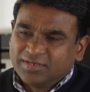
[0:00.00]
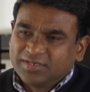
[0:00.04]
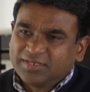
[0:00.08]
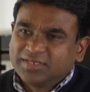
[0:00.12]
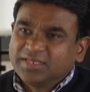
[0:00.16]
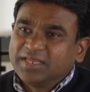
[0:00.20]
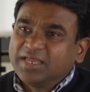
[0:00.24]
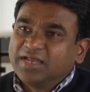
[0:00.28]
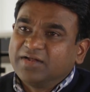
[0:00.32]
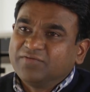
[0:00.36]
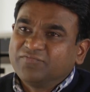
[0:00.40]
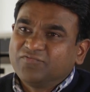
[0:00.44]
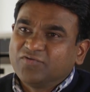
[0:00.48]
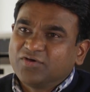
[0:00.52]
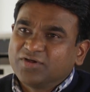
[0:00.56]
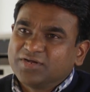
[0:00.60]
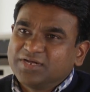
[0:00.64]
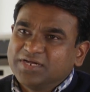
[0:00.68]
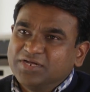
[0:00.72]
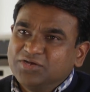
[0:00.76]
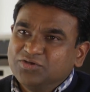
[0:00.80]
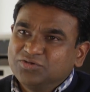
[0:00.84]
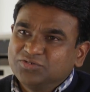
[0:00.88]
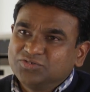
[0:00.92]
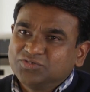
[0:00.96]
cared for
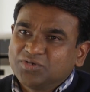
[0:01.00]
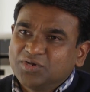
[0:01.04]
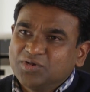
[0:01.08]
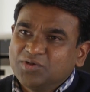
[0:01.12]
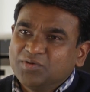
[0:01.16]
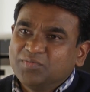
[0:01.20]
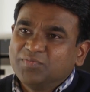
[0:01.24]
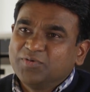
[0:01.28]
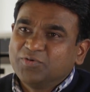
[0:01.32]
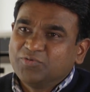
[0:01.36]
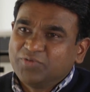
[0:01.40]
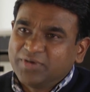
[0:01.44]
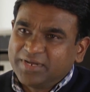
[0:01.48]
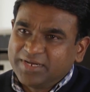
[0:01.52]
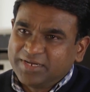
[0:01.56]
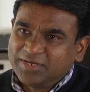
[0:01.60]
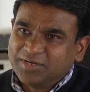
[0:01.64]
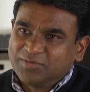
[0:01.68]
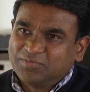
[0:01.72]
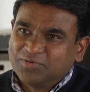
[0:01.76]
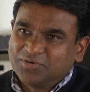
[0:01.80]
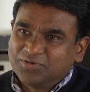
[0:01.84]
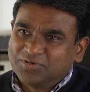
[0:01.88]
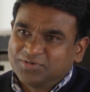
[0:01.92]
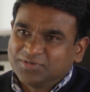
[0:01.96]
individual will be worried
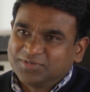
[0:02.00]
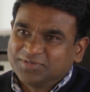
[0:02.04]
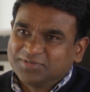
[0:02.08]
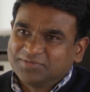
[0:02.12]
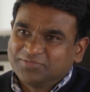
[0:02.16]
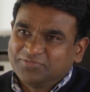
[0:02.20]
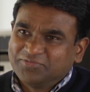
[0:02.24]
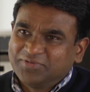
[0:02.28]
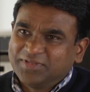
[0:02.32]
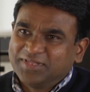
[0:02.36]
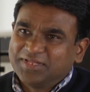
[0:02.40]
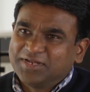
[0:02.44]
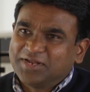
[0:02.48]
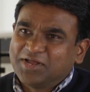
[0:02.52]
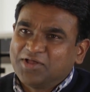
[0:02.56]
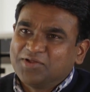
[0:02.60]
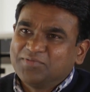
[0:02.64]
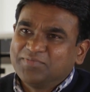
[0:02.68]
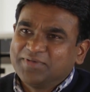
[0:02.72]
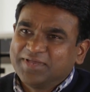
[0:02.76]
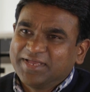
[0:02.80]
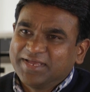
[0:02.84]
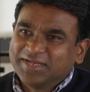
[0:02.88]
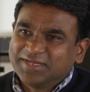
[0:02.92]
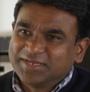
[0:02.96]
about whether I will
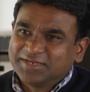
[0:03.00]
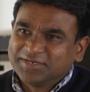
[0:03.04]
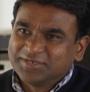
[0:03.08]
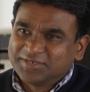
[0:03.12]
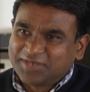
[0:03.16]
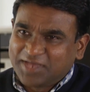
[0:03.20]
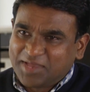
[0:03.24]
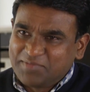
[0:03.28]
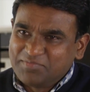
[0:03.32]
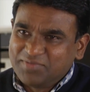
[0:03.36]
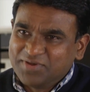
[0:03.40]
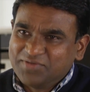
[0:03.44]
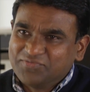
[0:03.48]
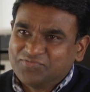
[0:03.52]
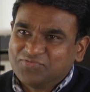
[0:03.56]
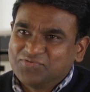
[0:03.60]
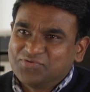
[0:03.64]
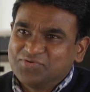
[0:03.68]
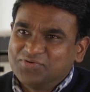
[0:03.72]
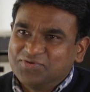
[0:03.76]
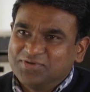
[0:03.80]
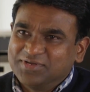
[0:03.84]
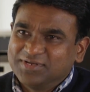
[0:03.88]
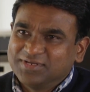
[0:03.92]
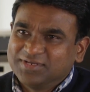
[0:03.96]
be getting timely
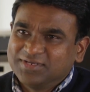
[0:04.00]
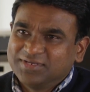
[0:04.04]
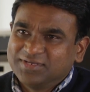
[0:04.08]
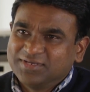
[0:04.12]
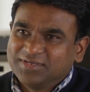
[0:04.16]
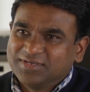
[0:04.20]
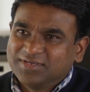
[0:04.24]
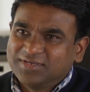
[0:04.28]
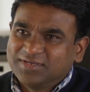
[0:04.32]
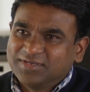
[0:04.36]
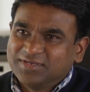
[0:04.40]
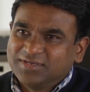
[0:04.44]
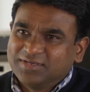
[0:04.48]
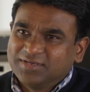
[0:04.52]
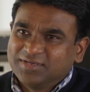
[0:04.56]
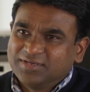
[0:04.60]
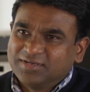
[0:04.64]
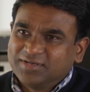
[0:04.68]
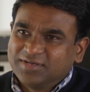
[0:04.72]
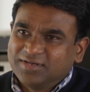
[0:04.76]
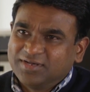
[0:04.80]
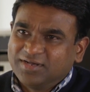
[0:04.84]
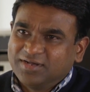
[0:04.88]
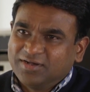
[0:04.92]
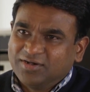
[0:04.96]
food
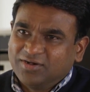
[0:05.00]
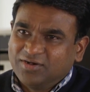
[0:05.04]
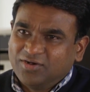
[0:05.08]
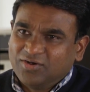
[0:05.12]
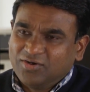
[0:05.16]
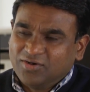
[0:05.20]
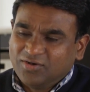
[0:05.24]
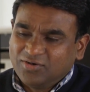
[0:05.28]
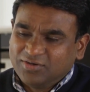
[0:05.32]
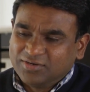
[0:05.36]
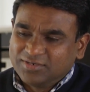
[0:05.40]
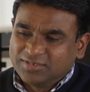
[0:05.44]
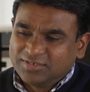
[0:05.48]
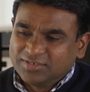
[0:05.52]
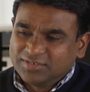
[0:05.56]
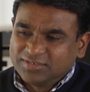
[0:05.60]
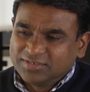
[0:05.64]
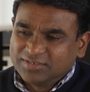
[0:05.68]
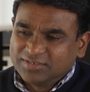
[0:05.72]
uh, or